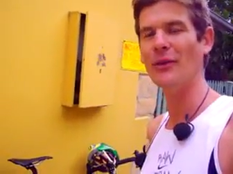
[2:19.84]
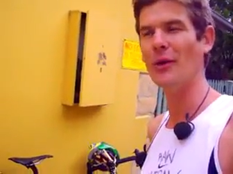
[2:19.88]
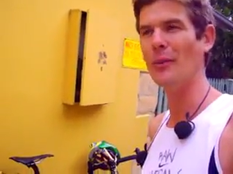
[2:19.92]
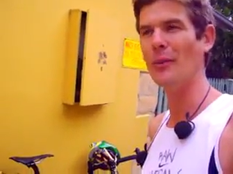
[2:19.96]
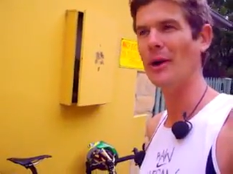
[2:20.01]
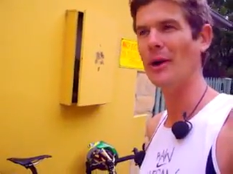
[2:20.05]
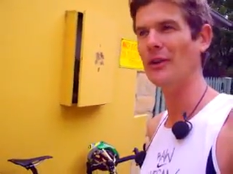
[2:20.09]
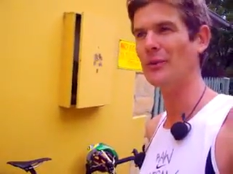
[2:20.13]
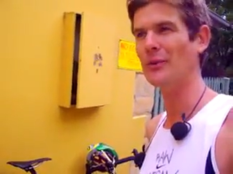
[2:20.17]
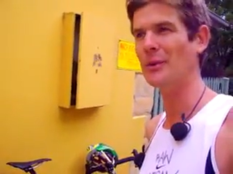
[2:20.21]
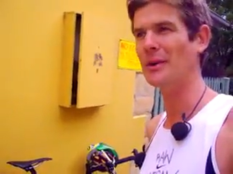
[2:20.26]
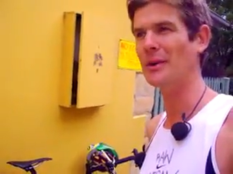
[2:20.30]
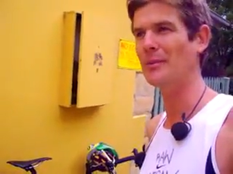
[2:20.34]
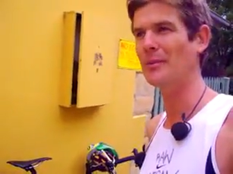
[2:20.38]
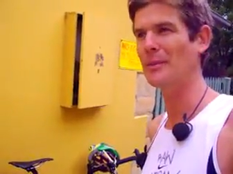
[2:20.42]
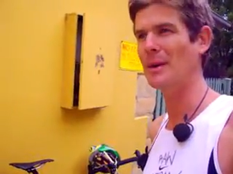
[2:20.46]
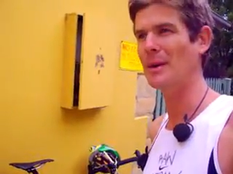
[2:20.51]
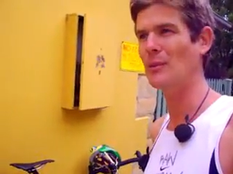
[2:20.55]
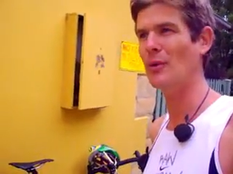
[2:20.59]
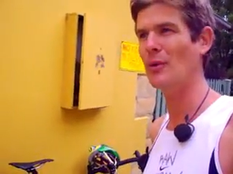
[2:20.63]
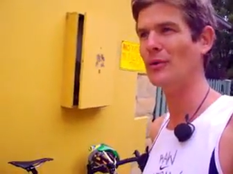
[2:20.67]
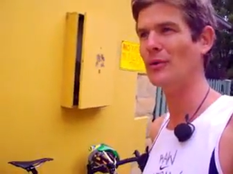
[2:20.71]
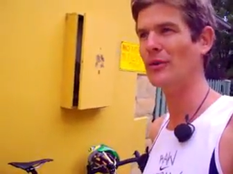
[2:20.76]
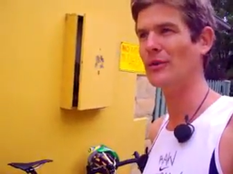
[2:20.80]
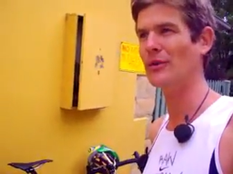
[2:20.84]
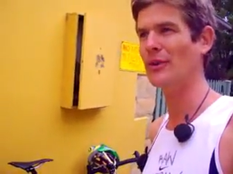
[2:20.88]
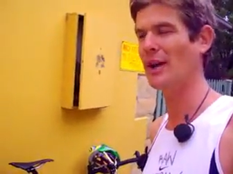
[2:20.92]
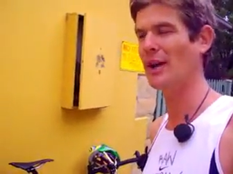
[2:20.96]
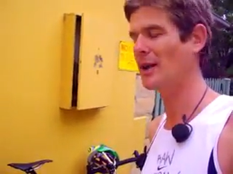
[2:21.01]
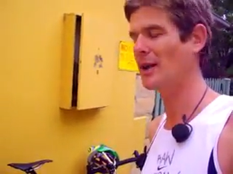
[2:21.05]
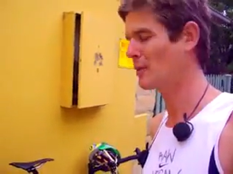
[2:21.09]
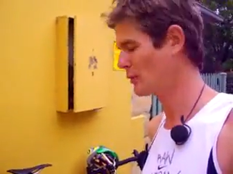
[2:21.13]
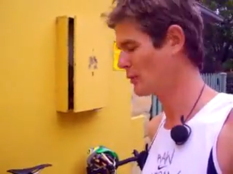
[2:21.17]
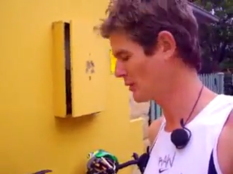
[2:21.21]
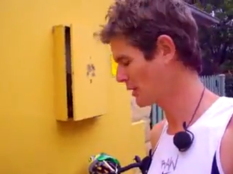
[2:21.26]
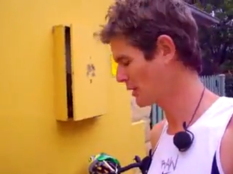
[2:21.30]
find ways we can be more
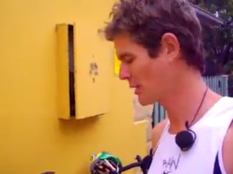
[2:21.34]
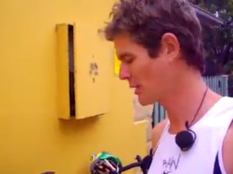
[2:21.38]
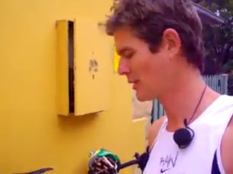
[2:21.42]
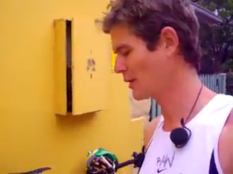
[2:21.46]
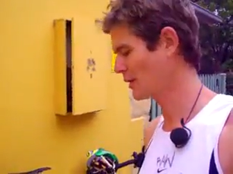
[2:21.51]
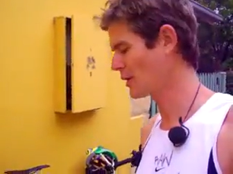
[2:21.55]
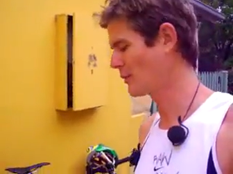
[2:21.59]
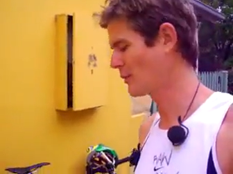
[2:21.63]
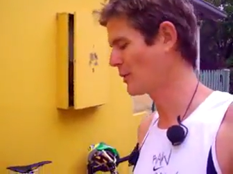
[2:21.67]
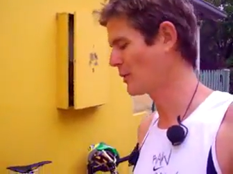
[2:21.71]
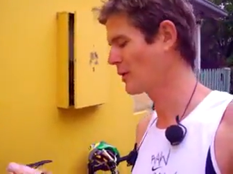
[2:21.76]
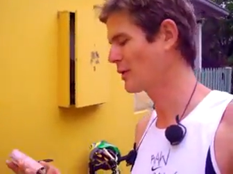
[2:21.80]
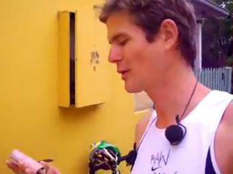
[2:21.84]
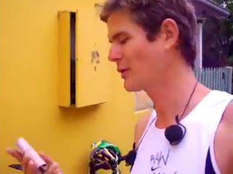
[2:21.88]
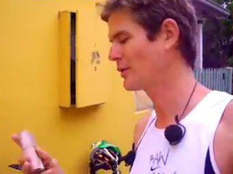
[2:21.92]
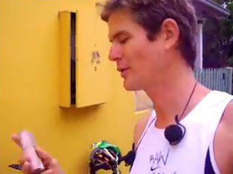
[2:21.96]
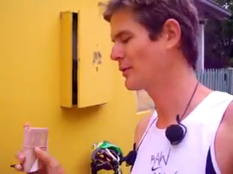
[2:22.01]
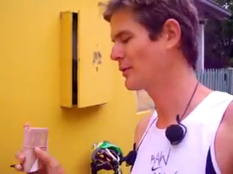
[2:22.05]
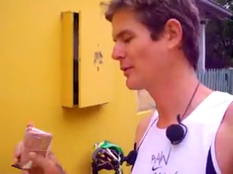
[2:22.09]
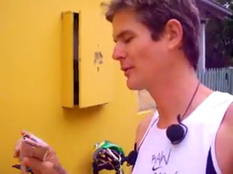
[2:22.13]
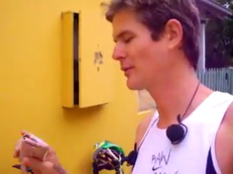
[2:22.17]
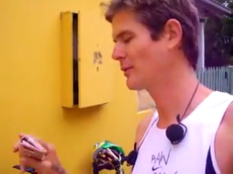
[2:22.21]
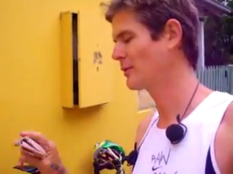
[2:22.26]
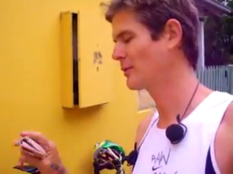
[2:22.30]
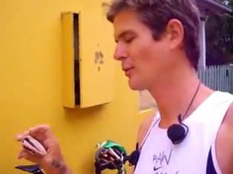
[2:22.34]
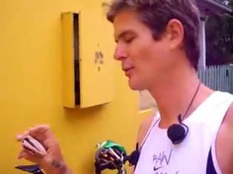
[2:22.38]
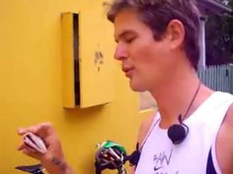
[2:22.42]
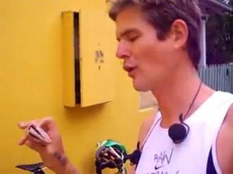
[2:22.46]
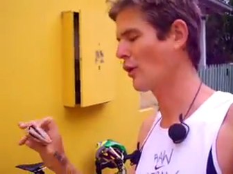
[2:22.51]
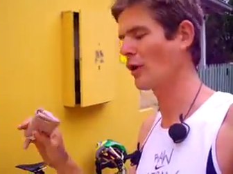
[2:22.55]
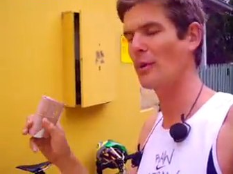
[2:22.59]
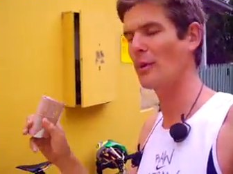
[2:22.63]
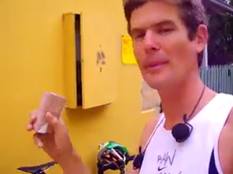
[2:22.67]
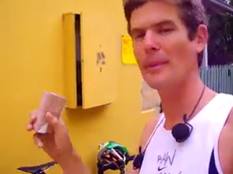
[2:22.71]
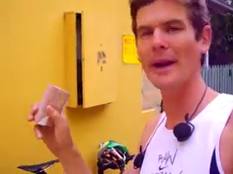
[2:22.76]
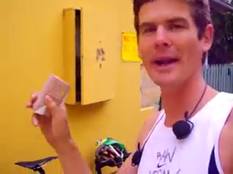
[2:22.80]
sustainable. Like, I've got my
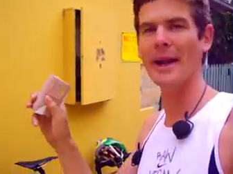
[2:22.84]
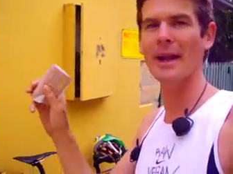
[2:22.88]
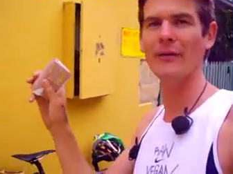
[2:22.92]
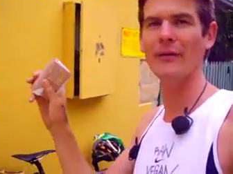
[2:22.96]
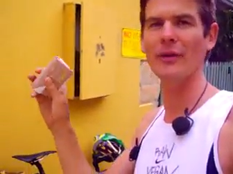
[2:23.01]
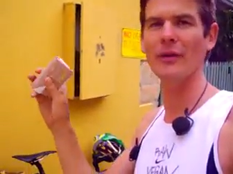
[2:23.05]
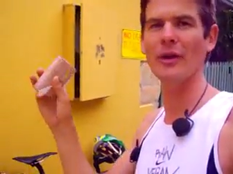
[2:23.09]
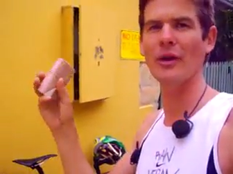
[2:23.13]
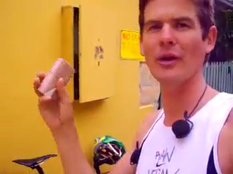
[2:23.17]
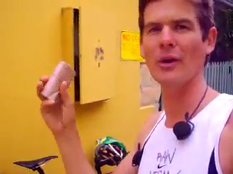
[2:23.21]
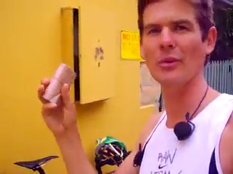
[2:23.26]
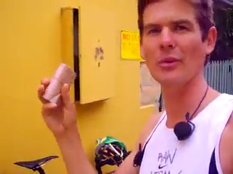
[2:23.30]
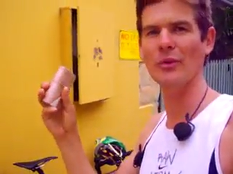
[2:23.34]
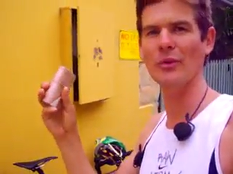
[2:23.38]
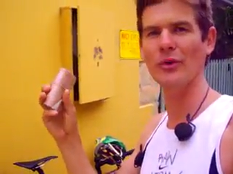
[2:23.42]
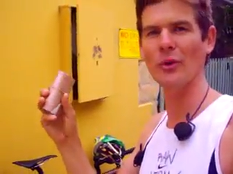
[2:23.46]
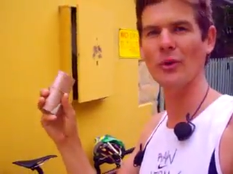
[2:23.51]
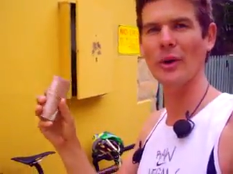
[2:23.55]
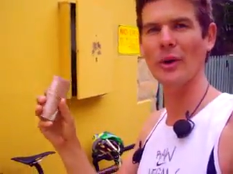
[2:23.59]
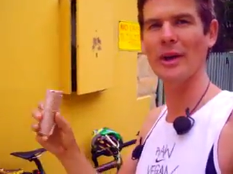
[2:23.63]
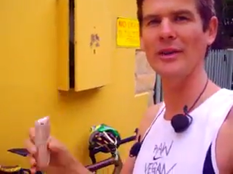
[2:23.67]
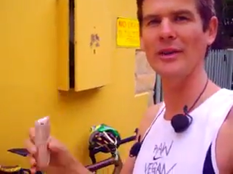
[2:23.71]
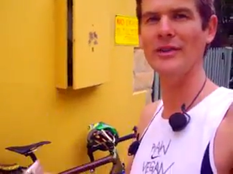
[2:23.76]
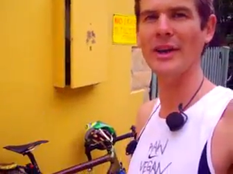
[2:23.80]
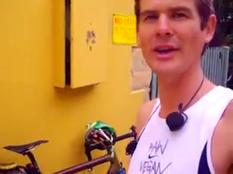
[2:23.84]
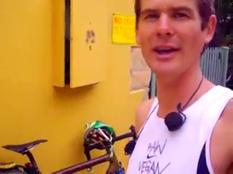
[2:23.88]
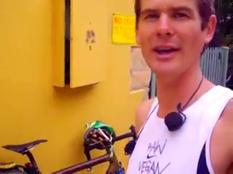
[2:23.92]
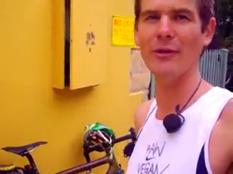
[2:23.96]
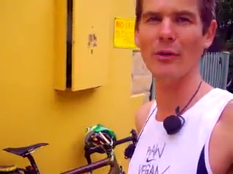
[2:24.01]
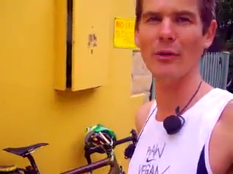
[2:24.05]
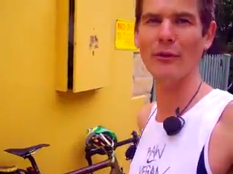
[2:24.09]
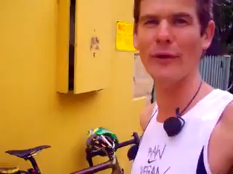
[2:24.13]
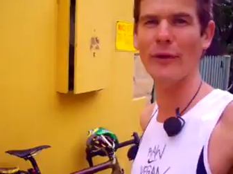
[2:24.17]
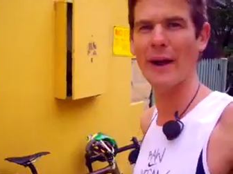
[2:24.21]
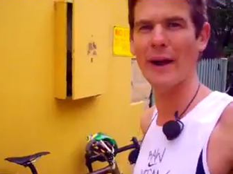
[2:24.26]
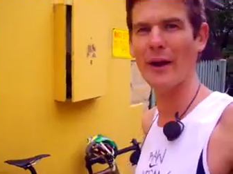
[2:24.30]
wallet made out of an old soy
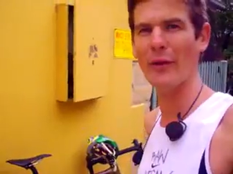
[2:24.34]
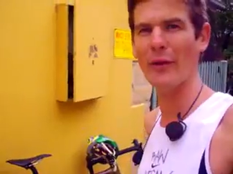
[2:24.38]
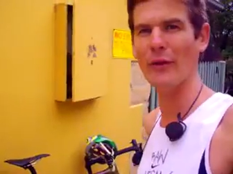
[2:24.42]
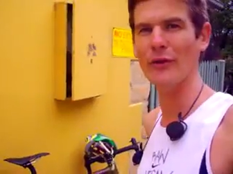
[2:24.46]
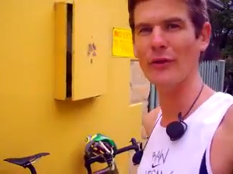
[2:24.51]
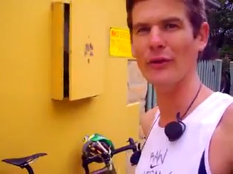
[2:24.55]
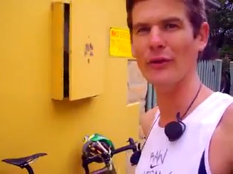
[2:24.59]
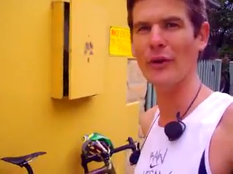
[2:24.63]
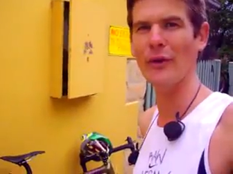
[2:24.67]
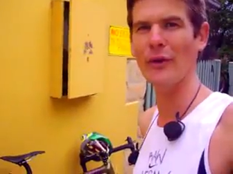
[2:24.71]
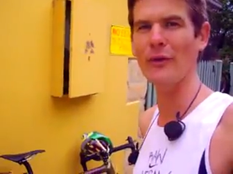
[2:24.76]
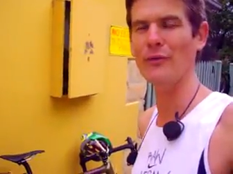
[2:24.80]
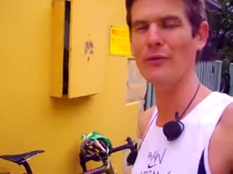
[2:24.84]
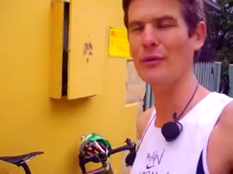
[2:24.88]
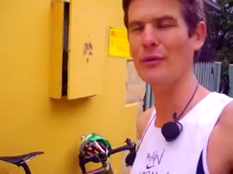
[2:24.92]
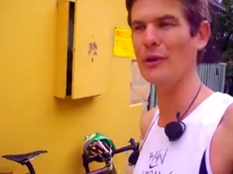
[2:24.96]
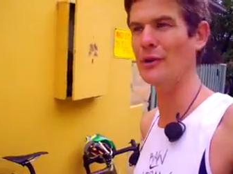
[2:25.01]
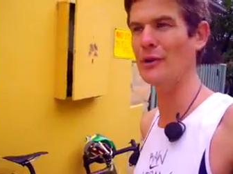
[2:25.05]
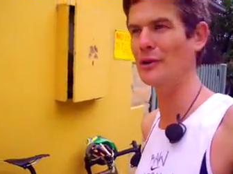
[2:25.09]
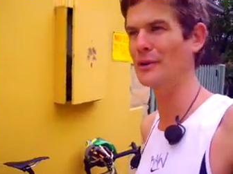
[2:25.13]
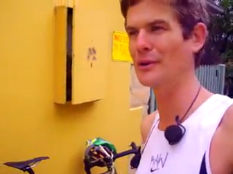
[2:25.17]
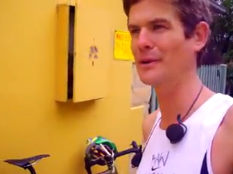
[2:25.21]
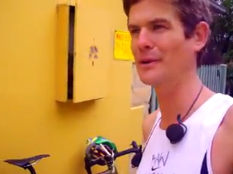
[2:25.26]
container I found on the side of the road.